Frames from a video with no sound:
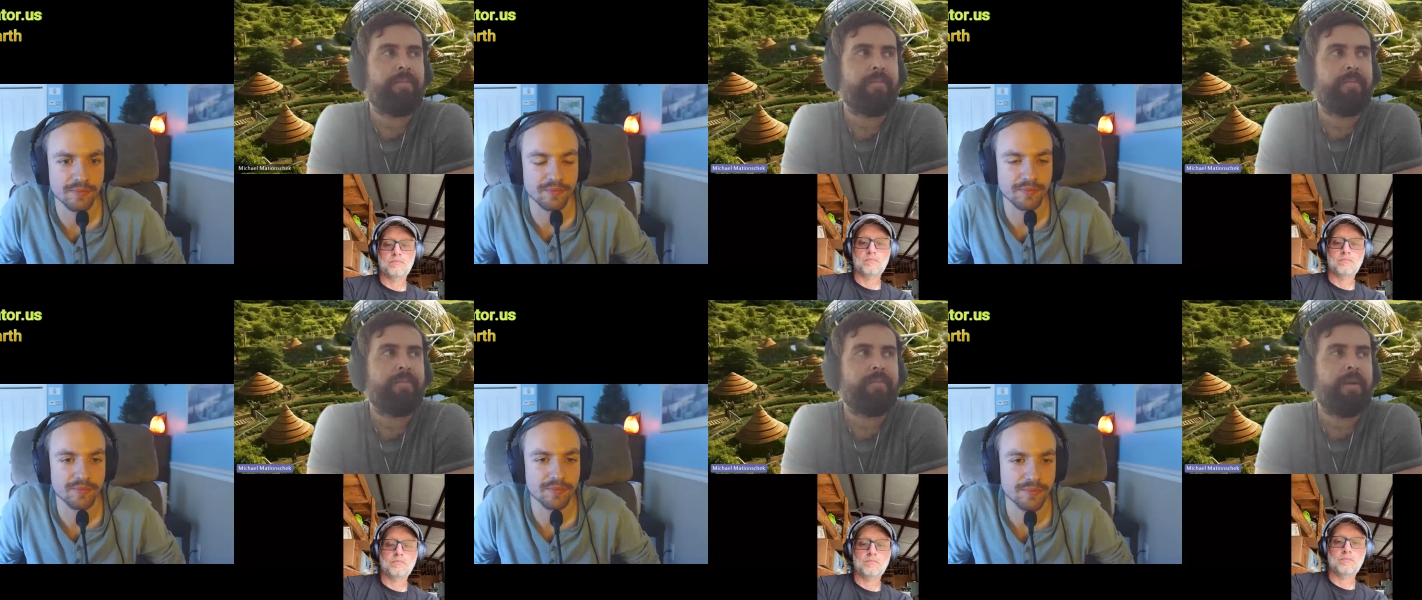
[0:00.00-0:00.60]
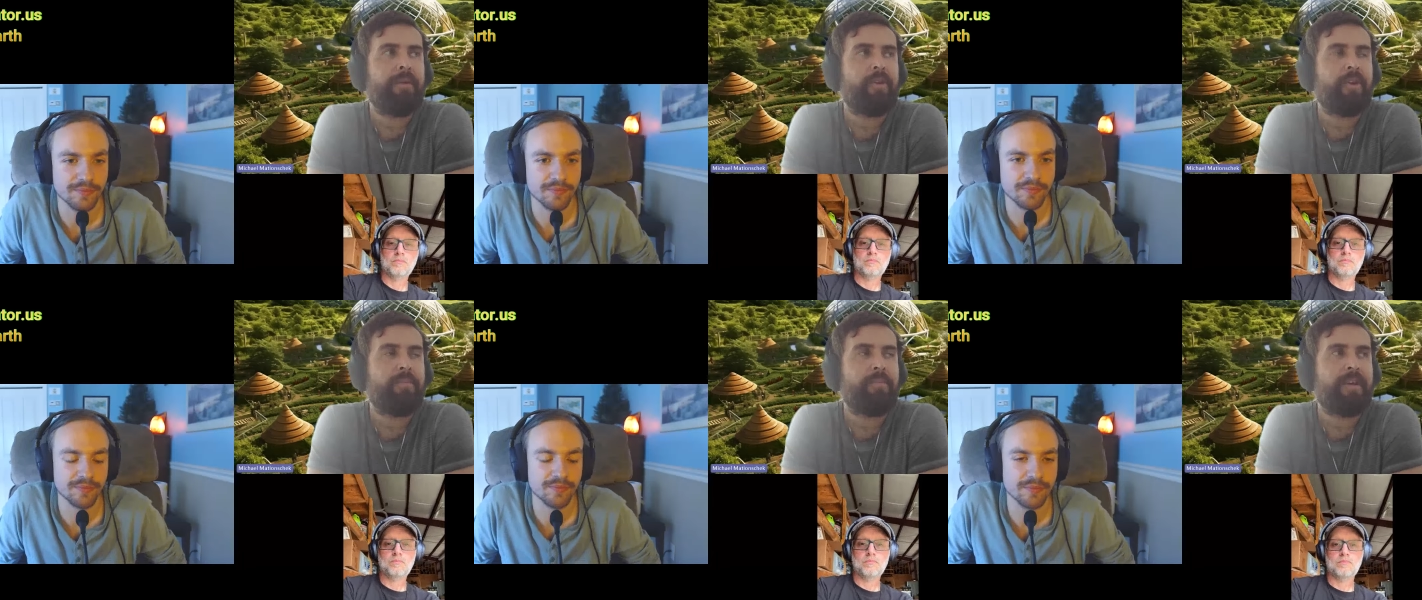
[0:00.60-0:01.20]
Speaker 1: yeah, I mean,
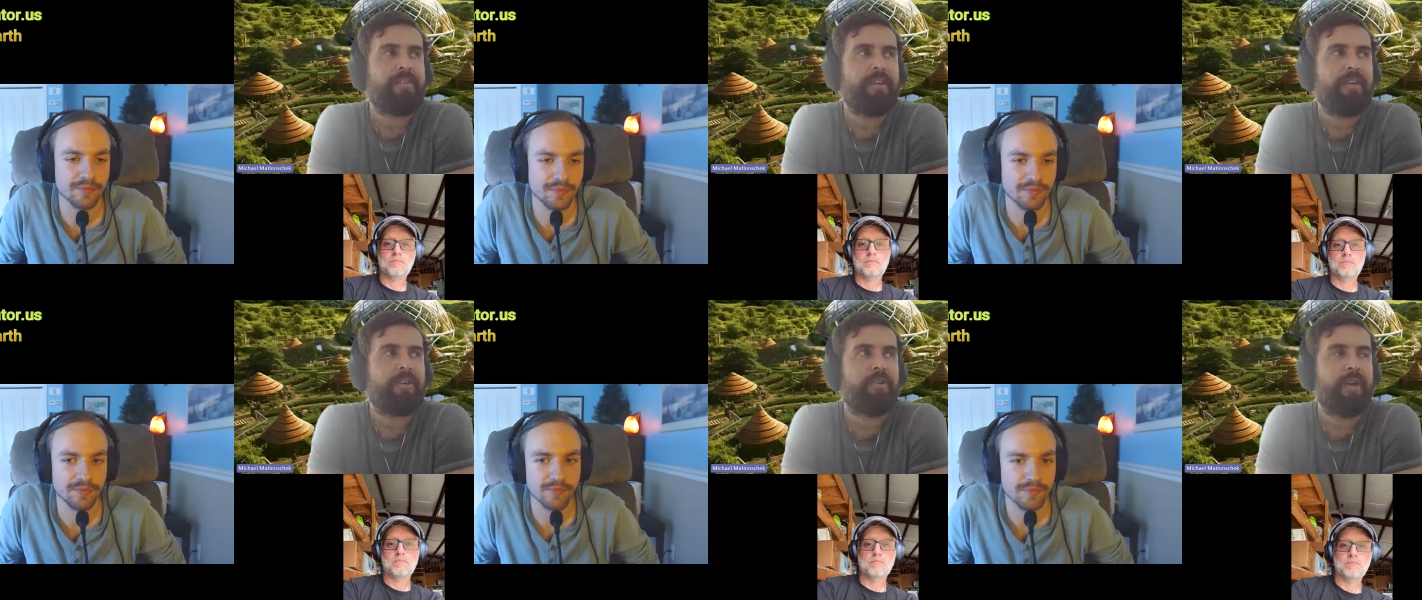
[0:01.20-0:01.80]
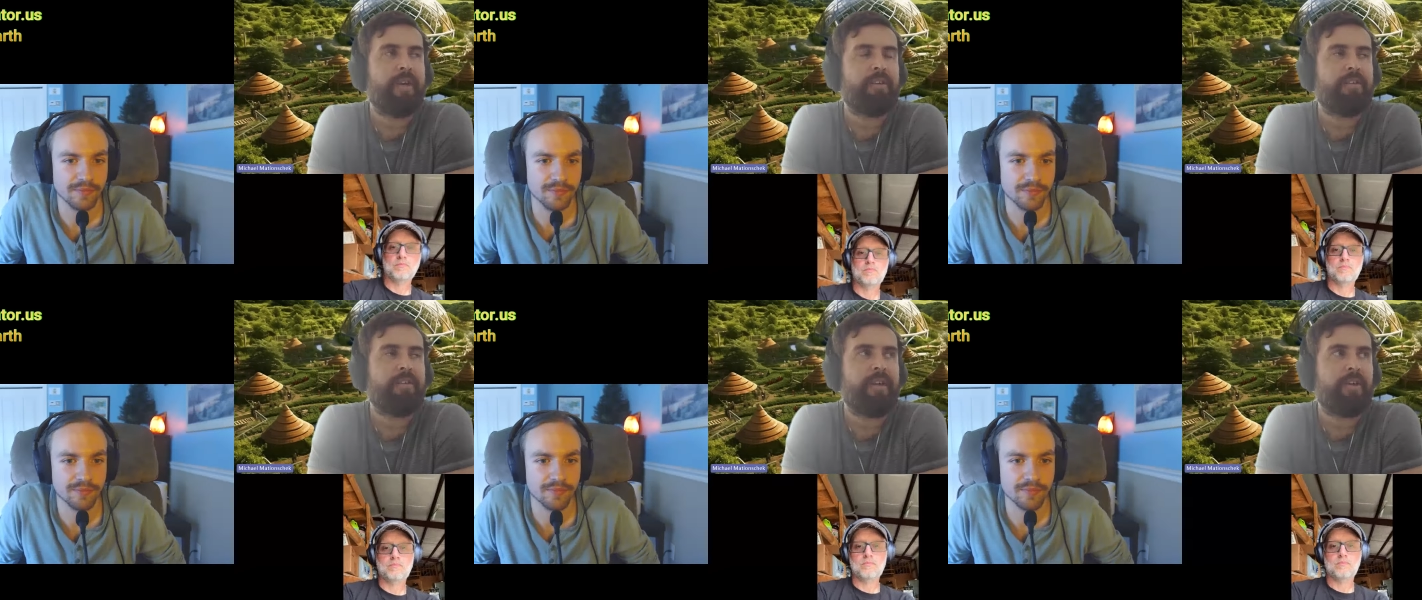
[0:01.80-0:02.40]
you can basically
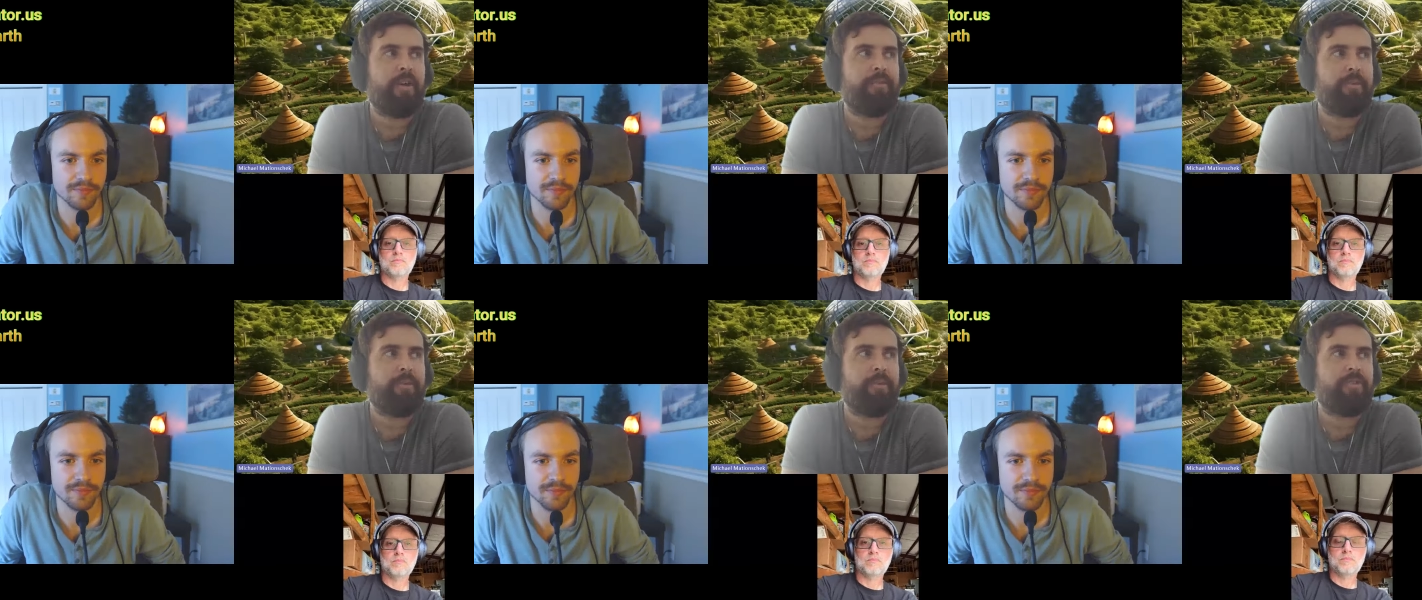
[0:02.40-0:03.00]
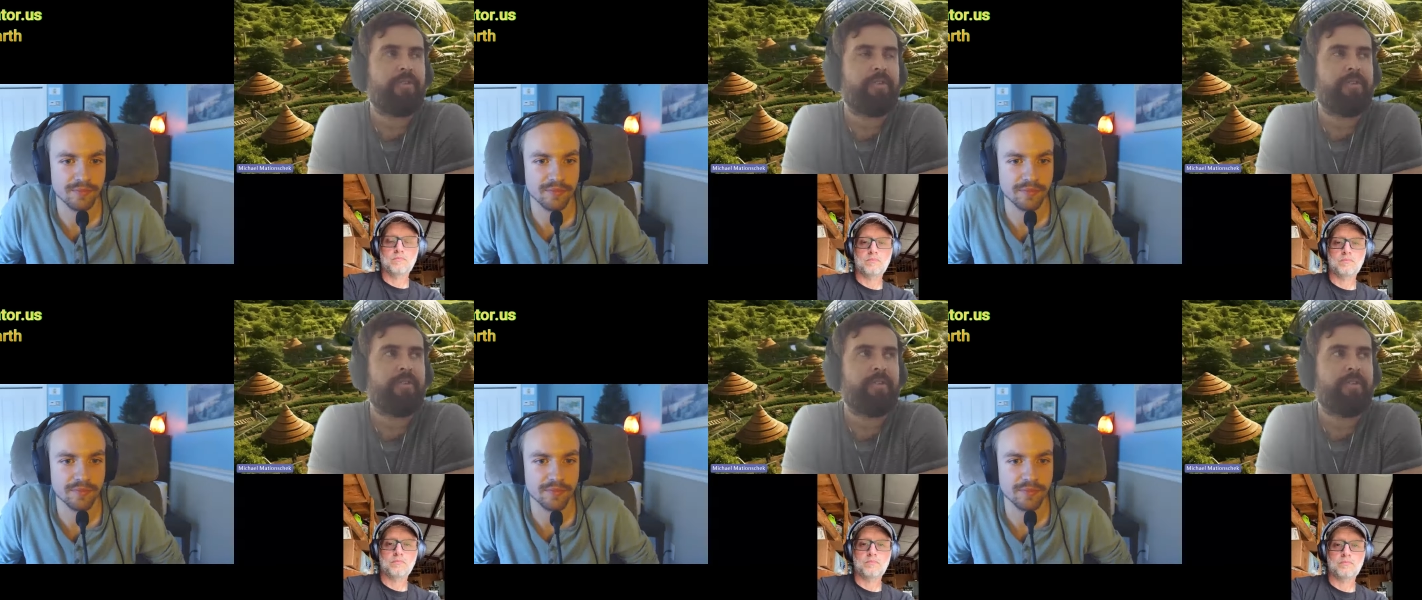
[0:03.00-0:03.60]
create like an offer to
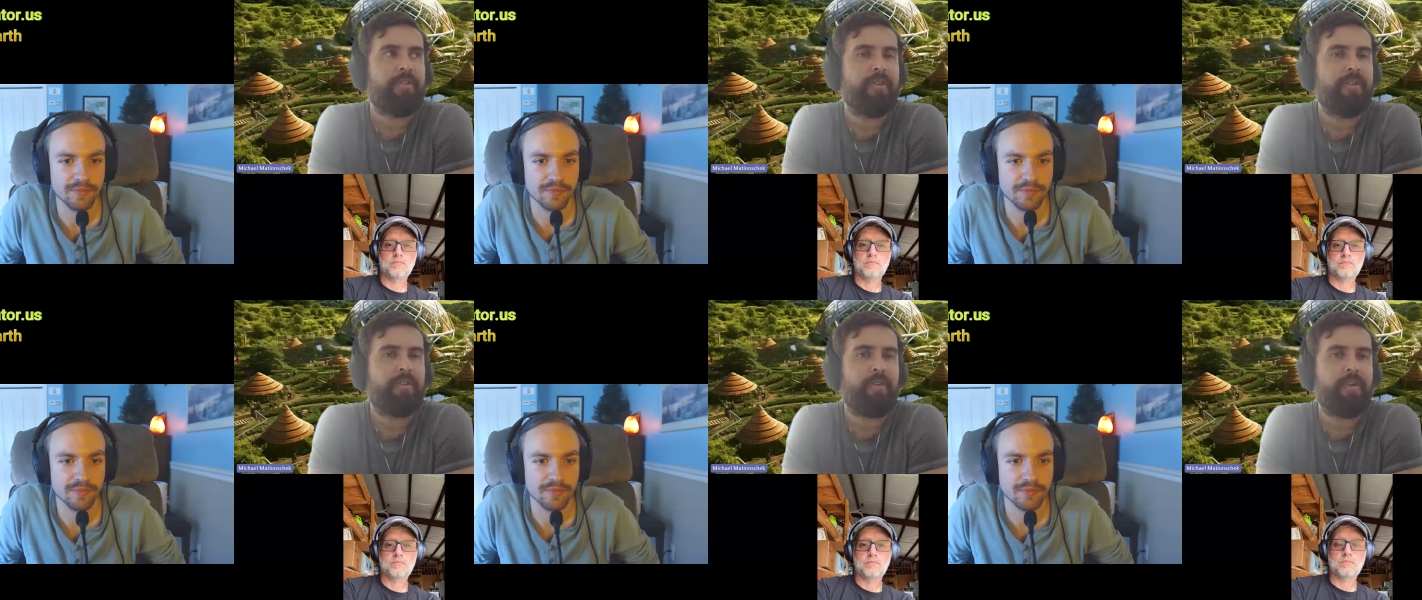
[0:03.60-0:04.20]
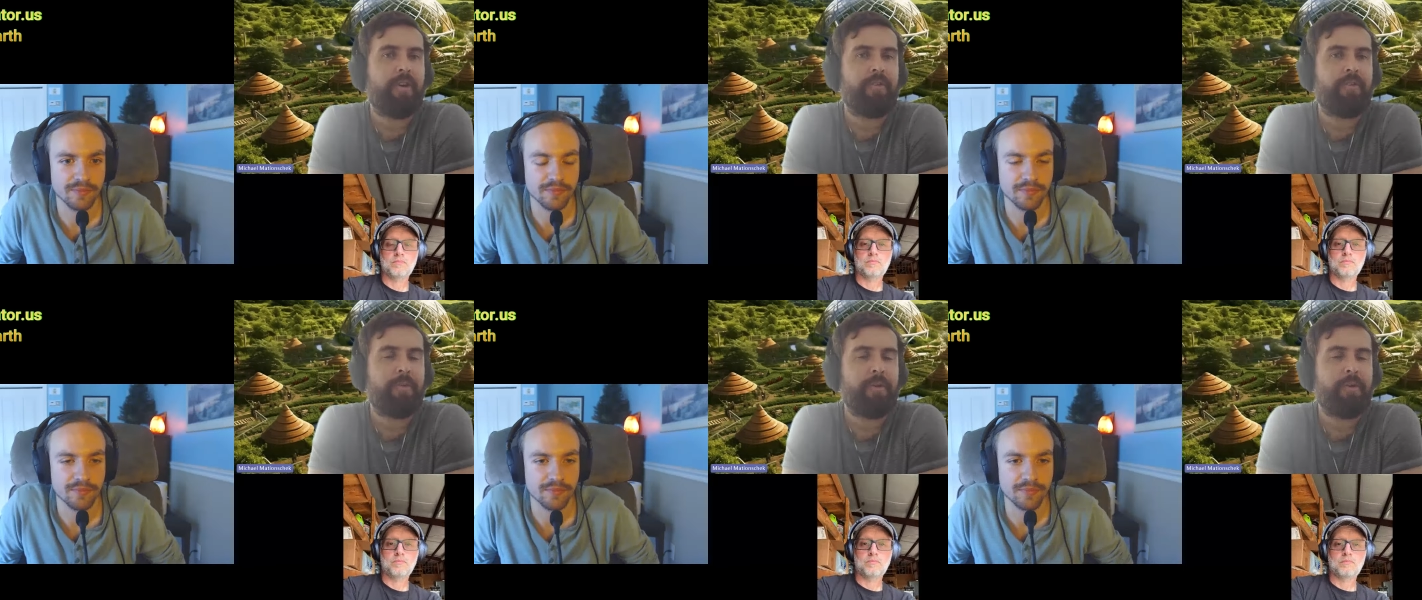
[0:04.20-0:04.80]
purchase and create the offer
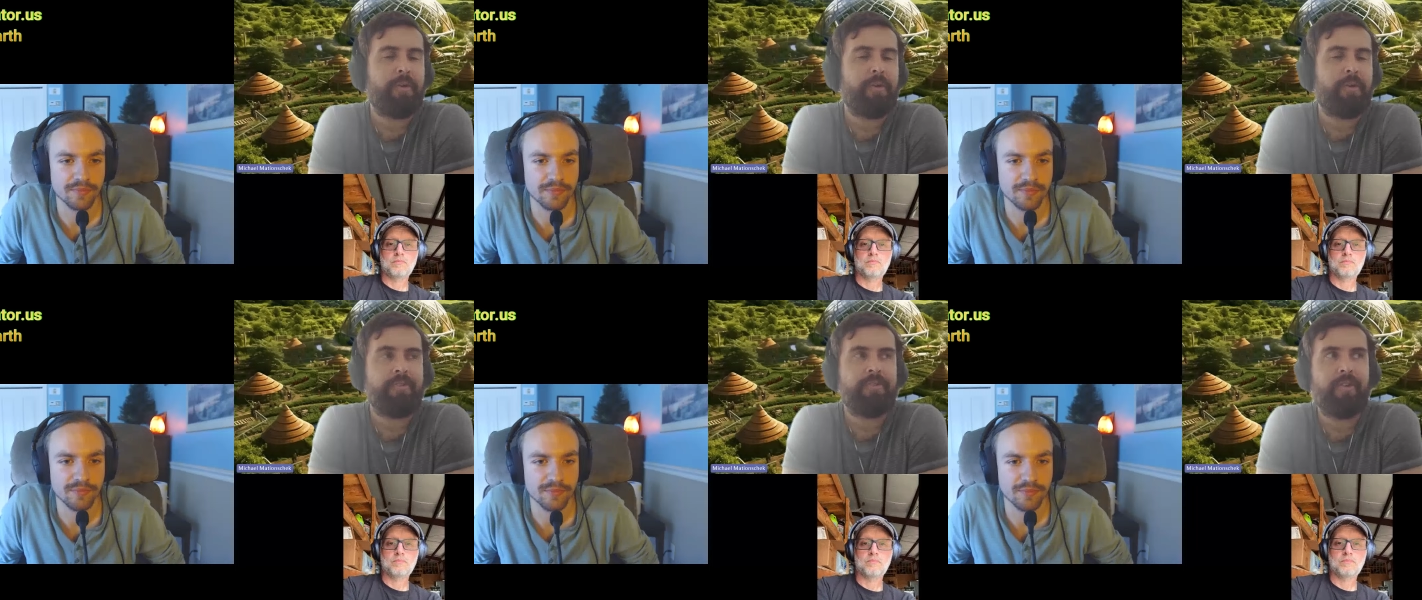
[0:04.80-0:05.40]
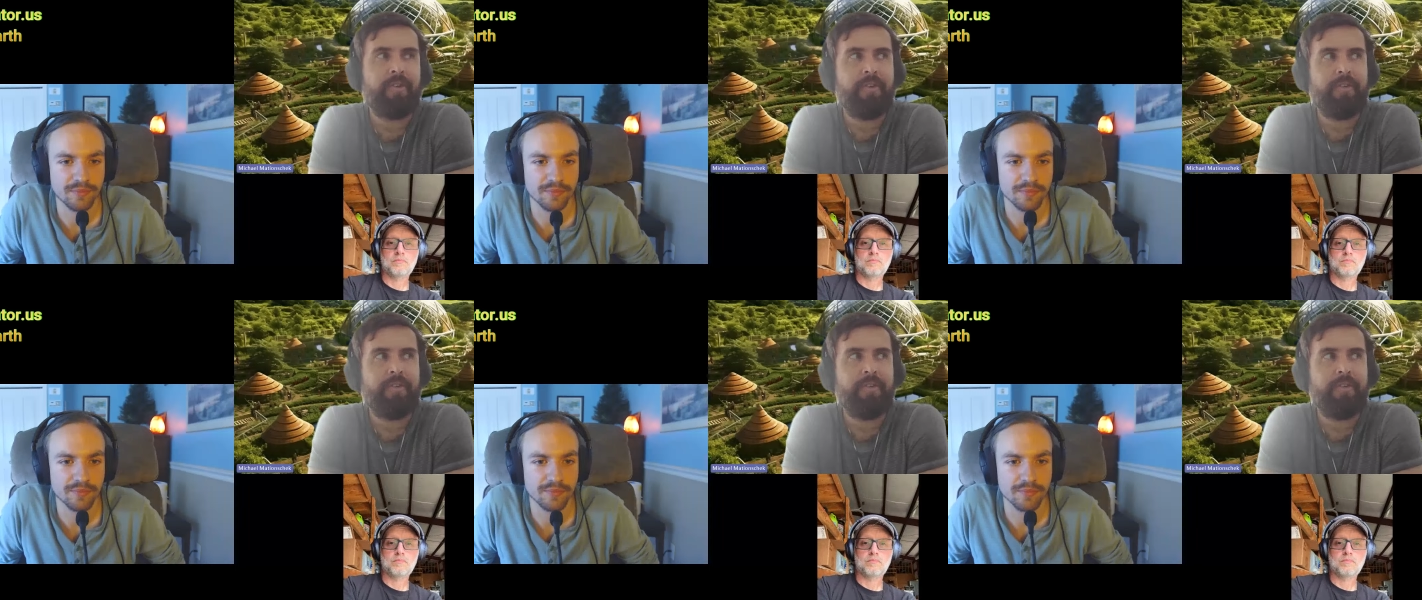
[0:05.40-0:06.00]
to purchase based
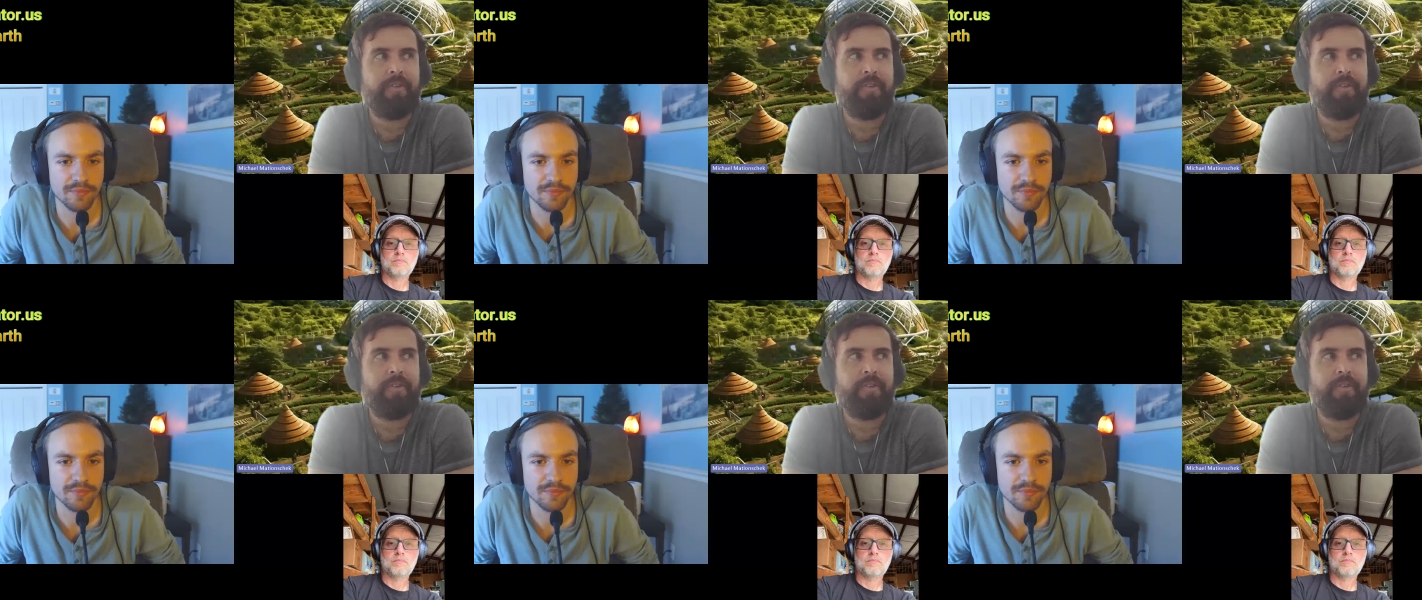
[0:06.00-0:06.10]
on